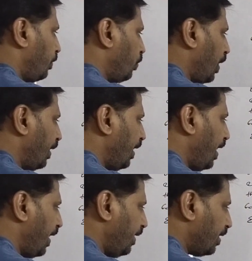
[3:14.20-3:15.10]

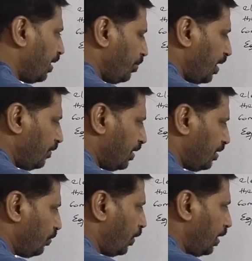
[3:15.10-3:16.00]
28, compare
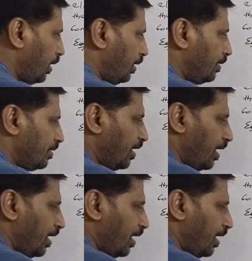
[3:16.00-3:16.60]
with 20 it is